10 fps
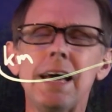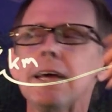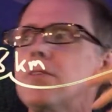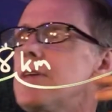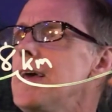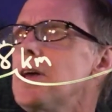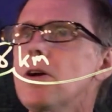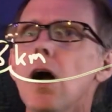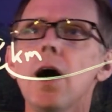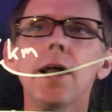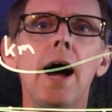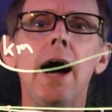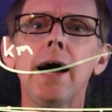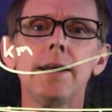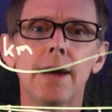Say you're on a
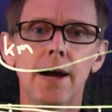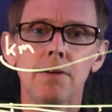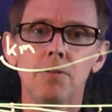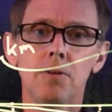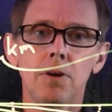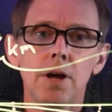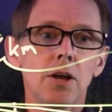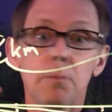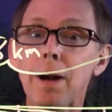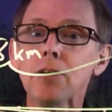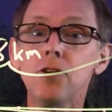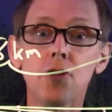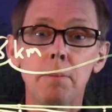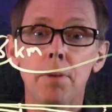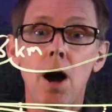high dive, you're about to
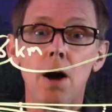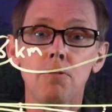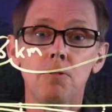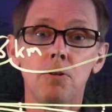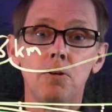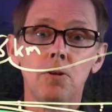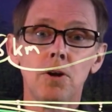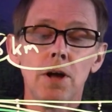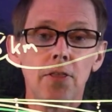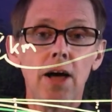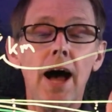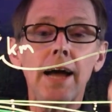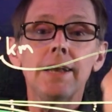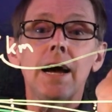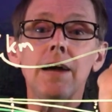jump off. The
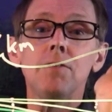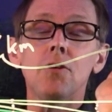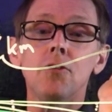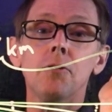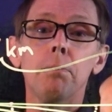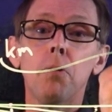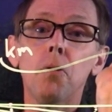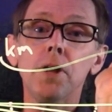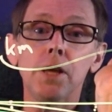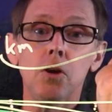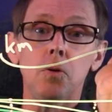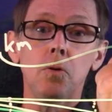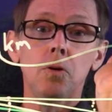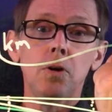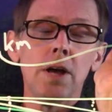high dive is supporting you.
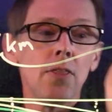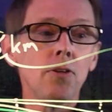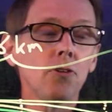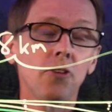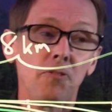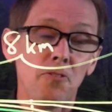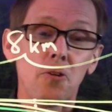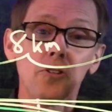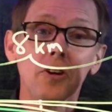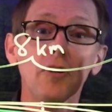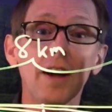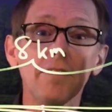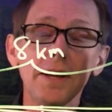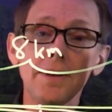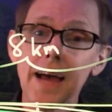There's a force of
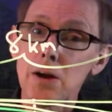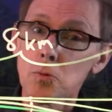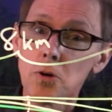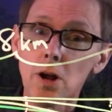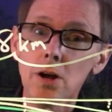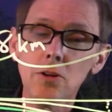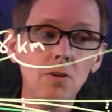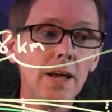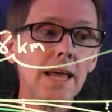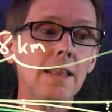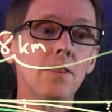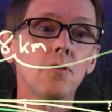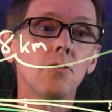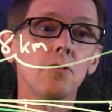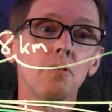gravity downward on you, and
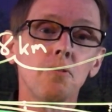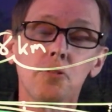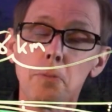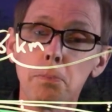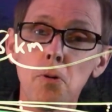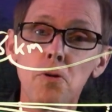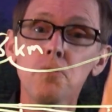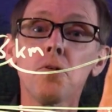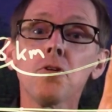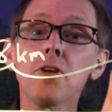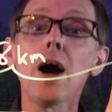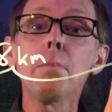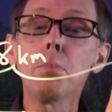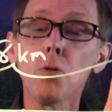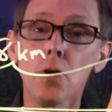there's the support force
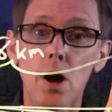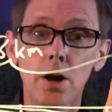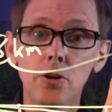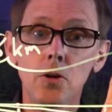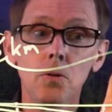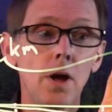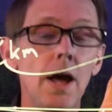upward on you.